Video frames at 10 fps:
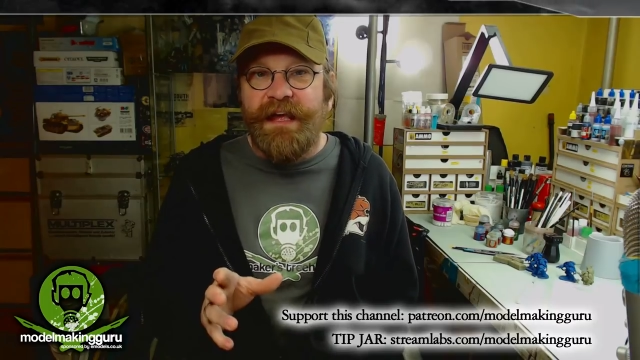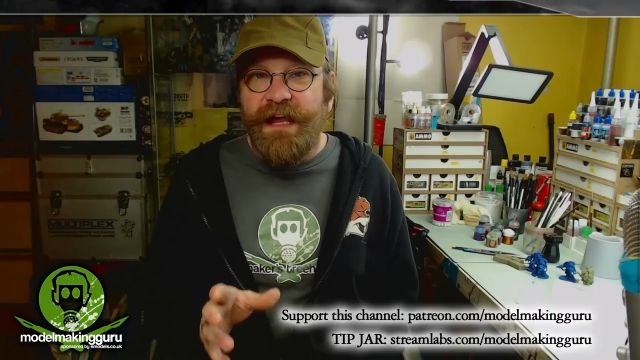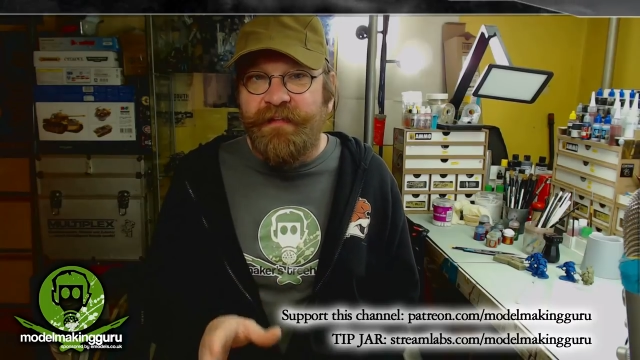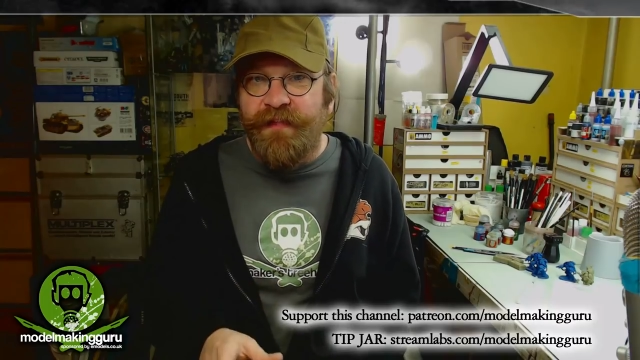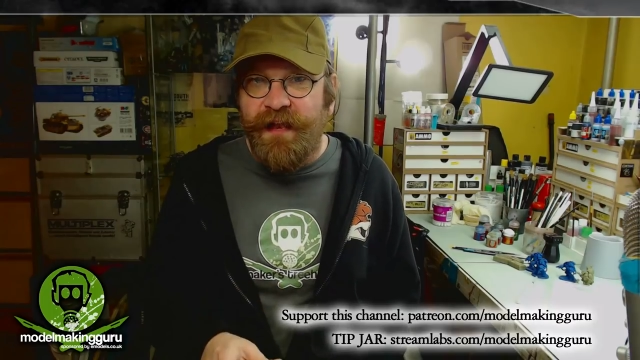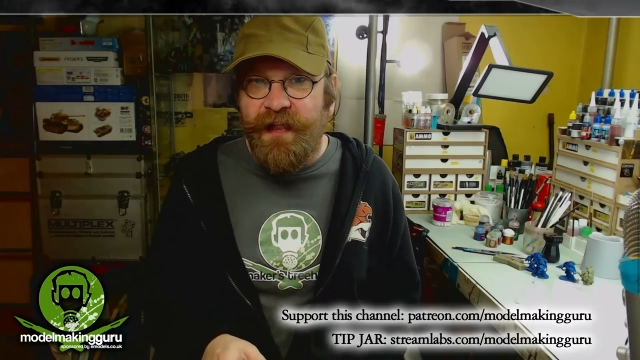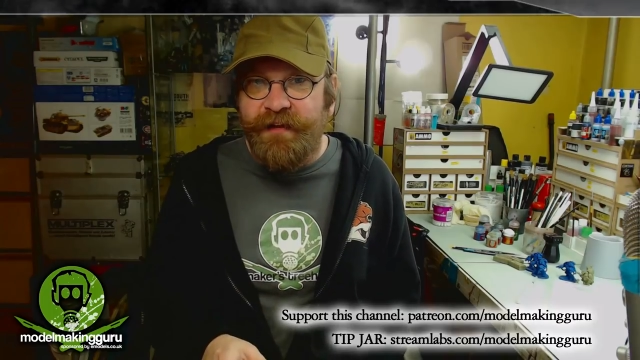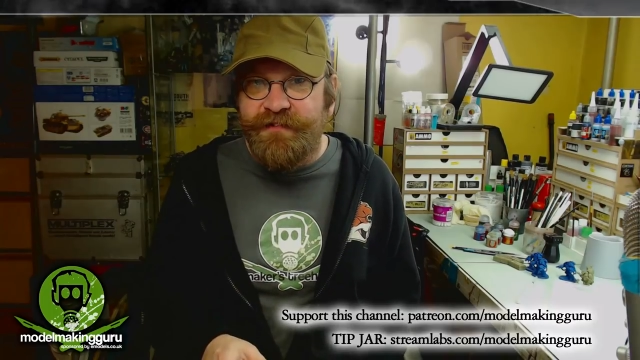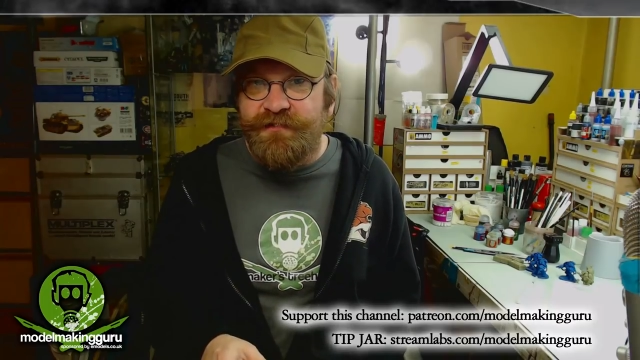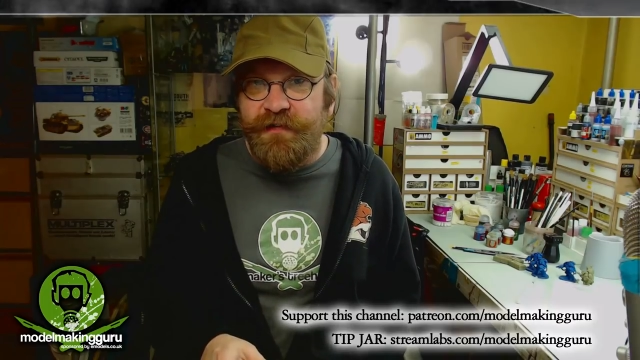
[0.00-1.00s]
in that
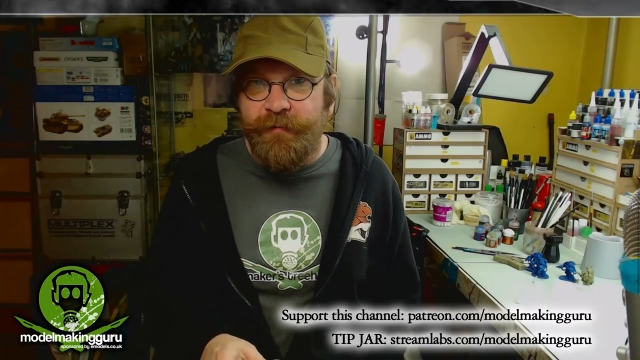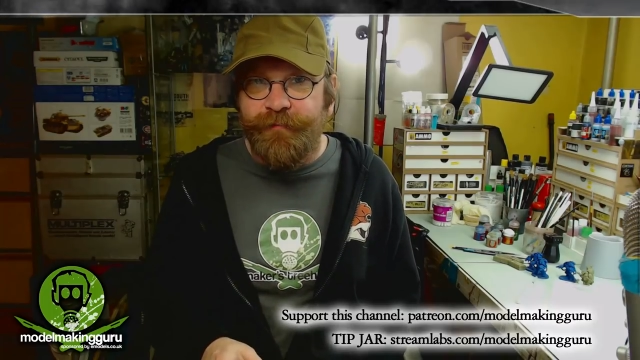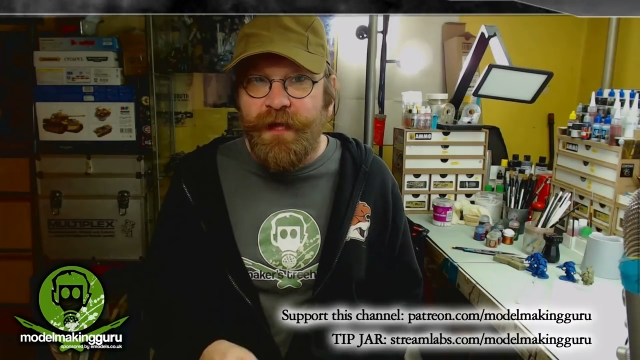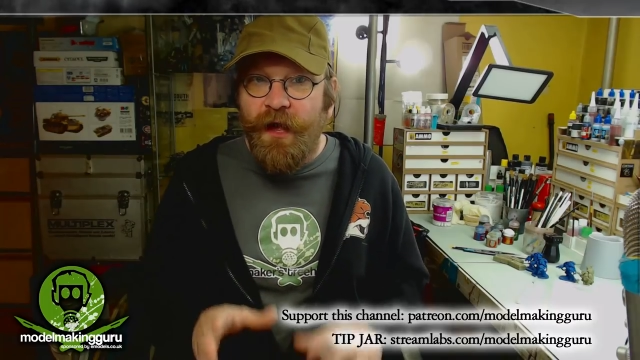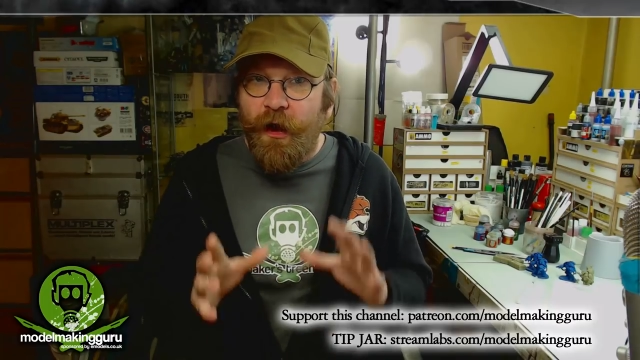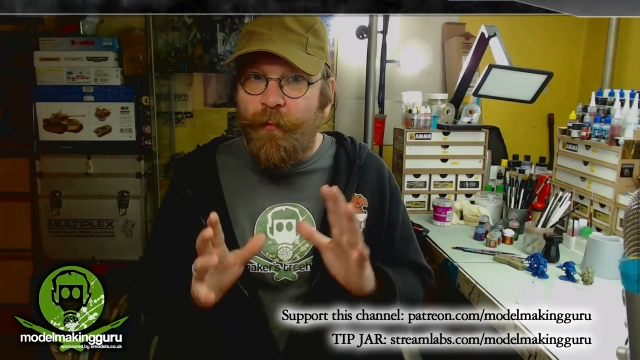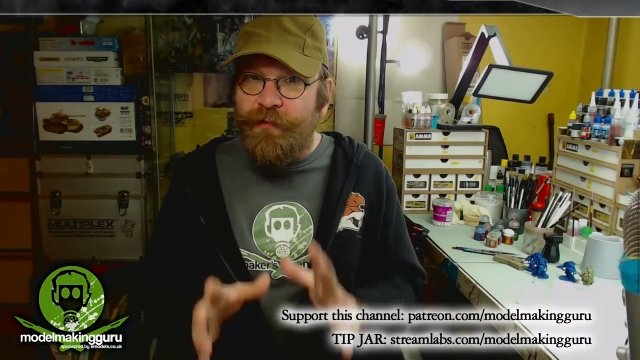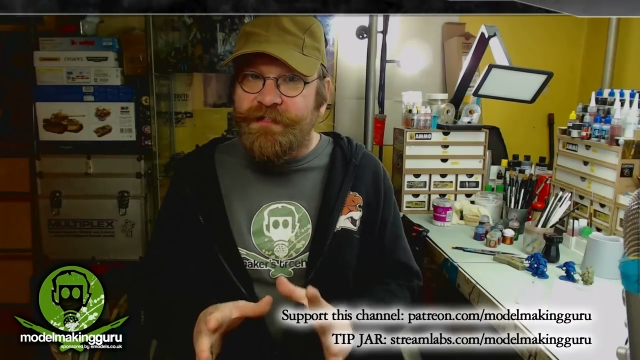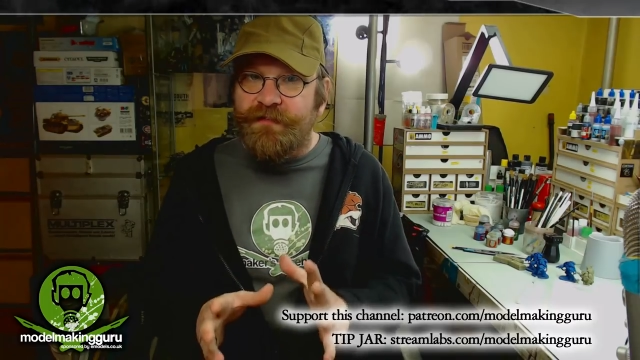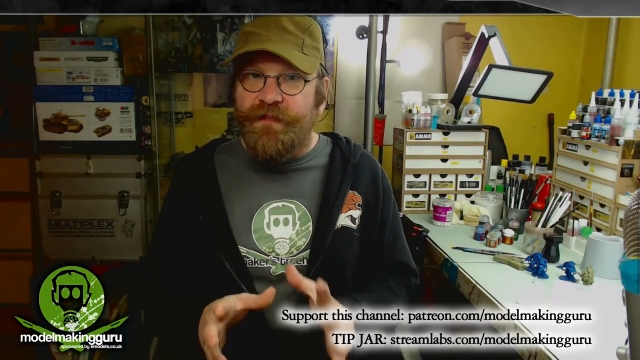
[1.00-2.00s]
live stream. Up
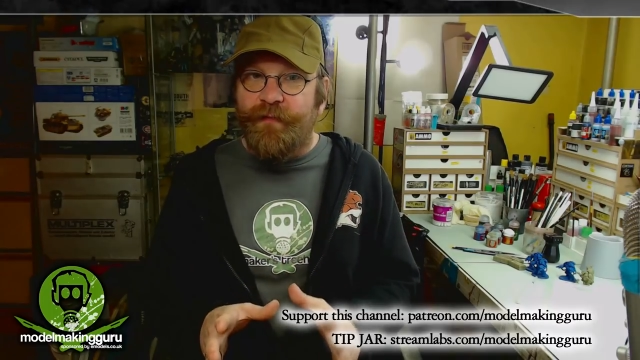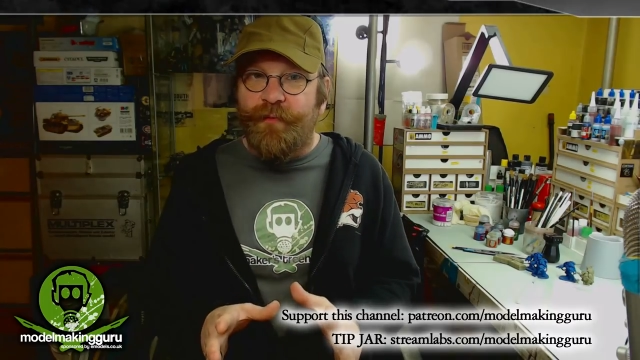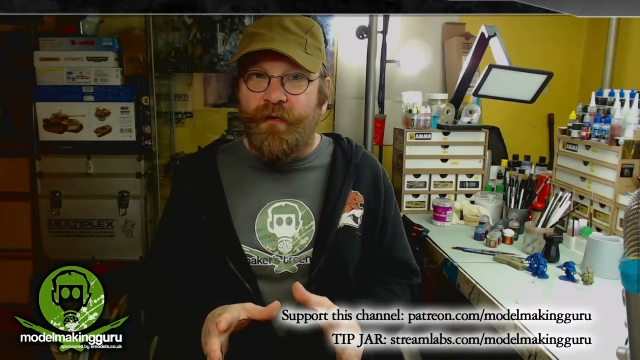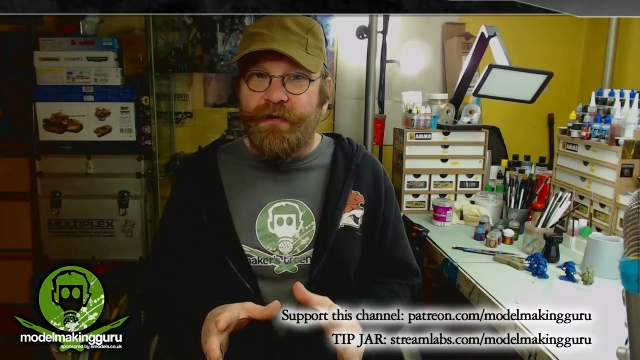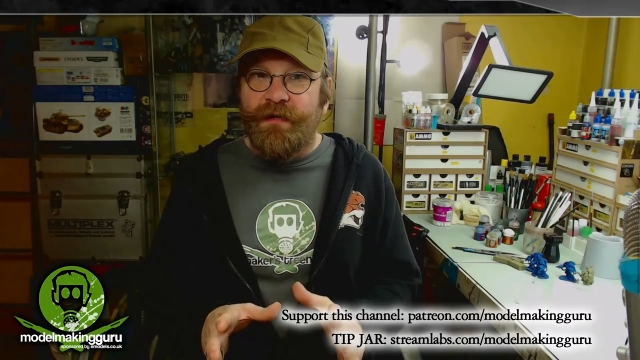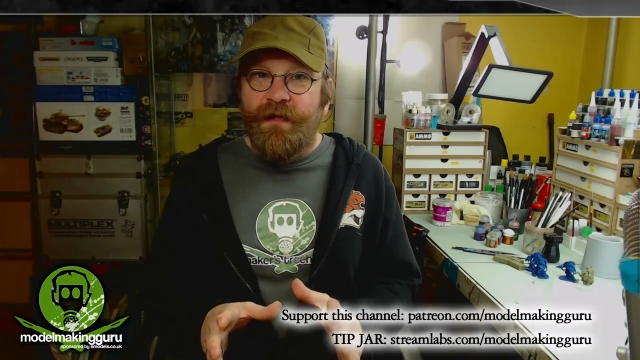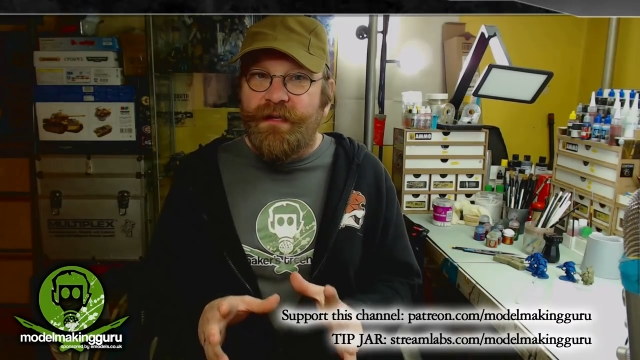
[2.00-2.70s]
until that point,